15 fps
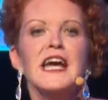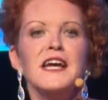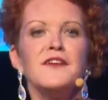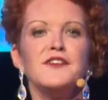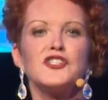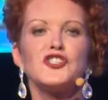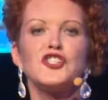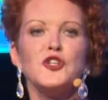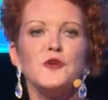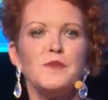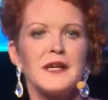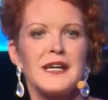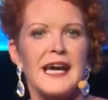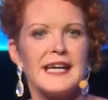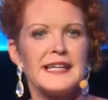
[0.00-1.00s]
If you
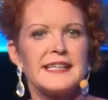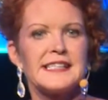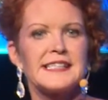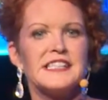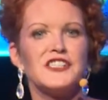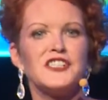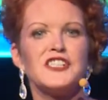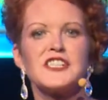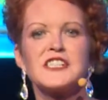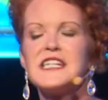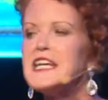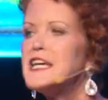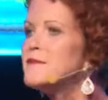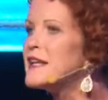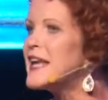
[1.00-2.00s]
duplicate this into your
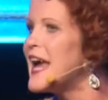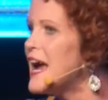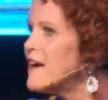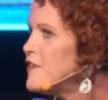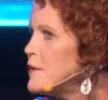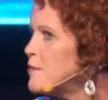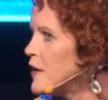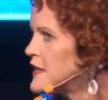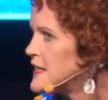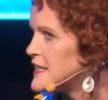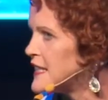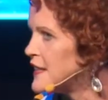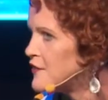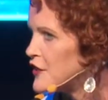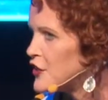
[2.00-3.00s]
team and
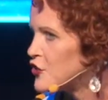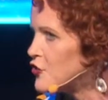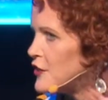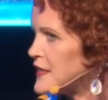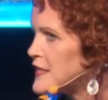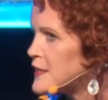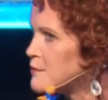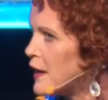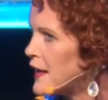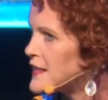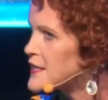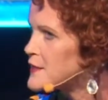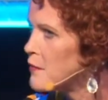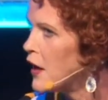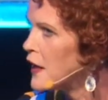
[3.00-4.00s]
everybody's even increasing by a
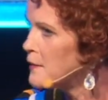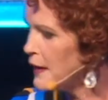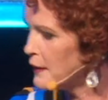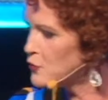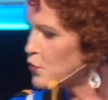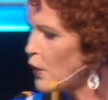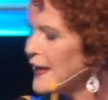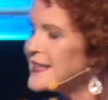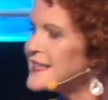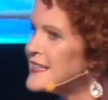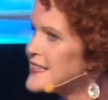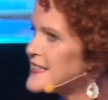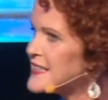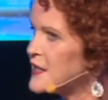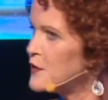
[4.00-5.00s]
small amount, wait
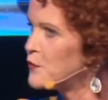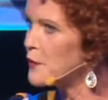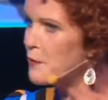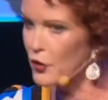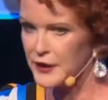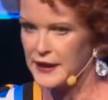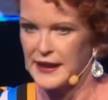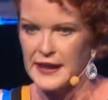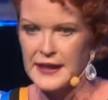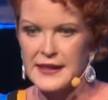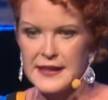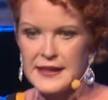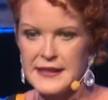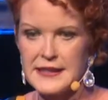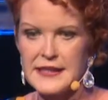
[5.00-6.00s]
till you see the money.
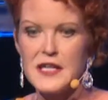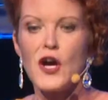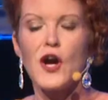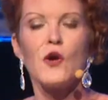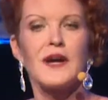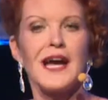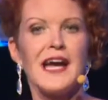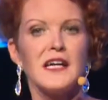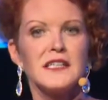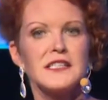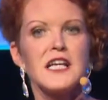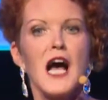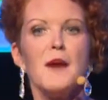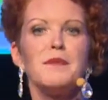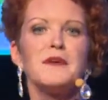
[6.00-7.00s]
Okay? On
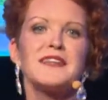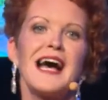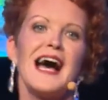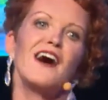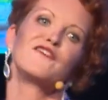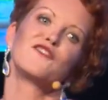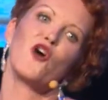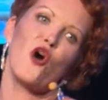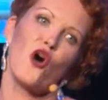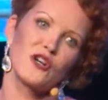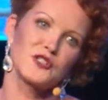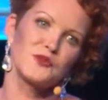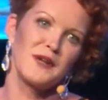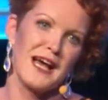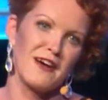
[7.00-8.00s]
top of that, of
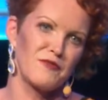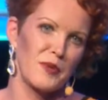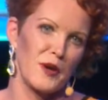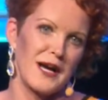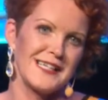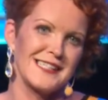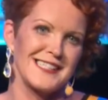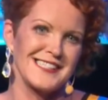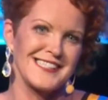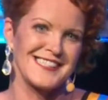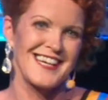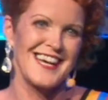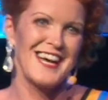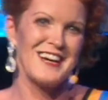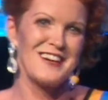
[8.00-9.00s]
course, we have
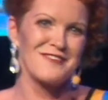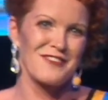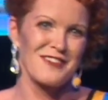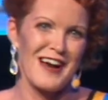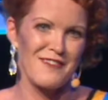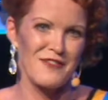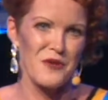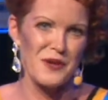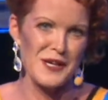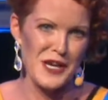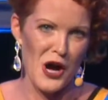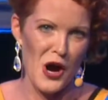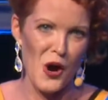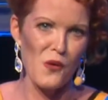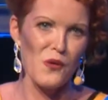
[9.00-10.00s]
prizes. Forever we
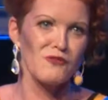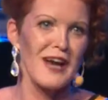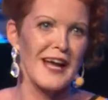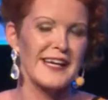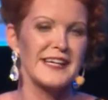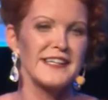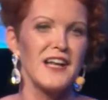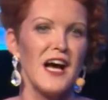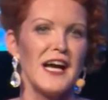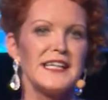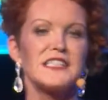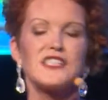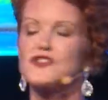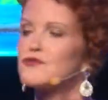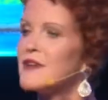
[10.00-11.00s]
know.
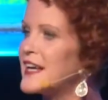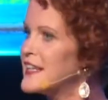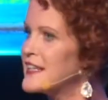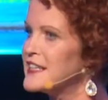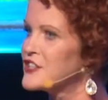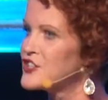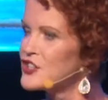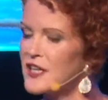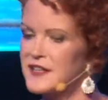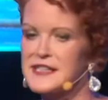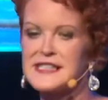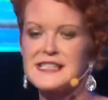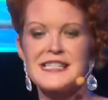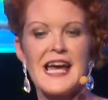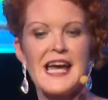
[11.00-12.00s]
Recognize. There's recognition on
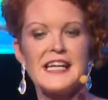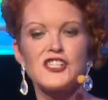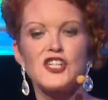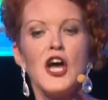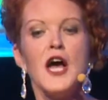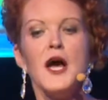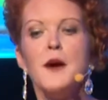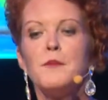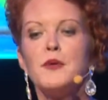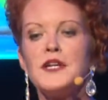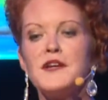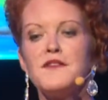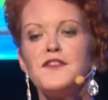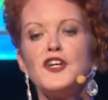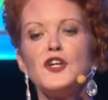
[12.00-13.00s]
the stage. But
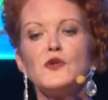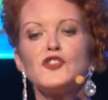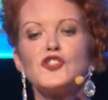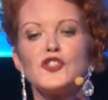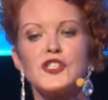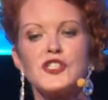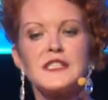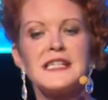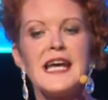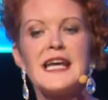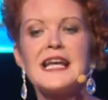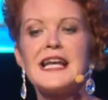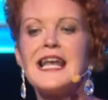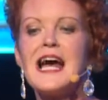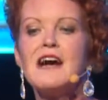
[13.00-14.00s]
if you just
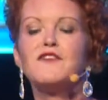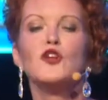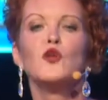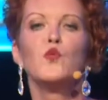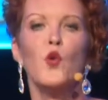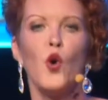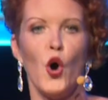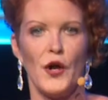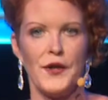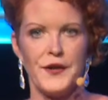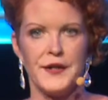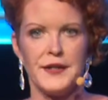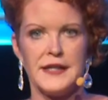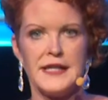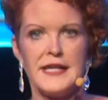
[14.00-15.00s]
take level
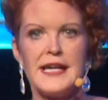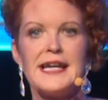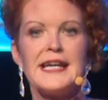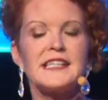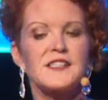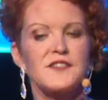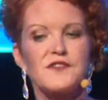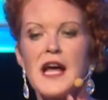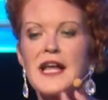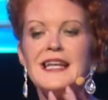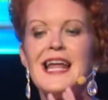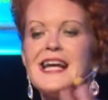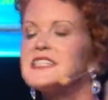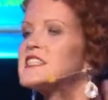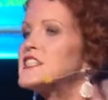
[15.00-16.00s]
1, it's
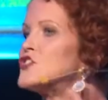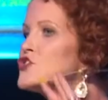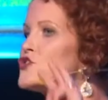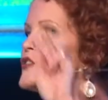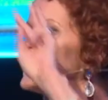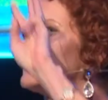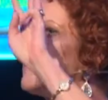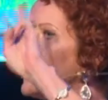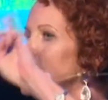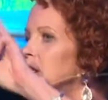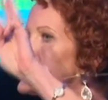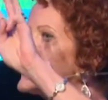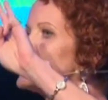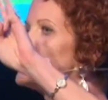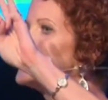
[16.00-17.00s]
less than 3
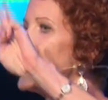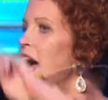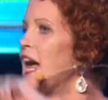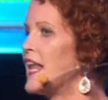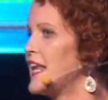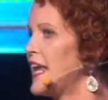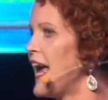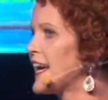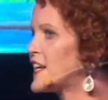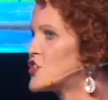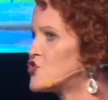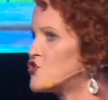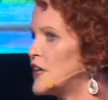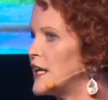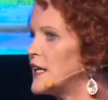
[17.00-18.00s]
bottles of gel
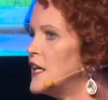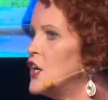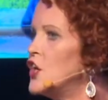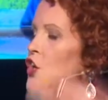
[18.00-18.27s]
extra.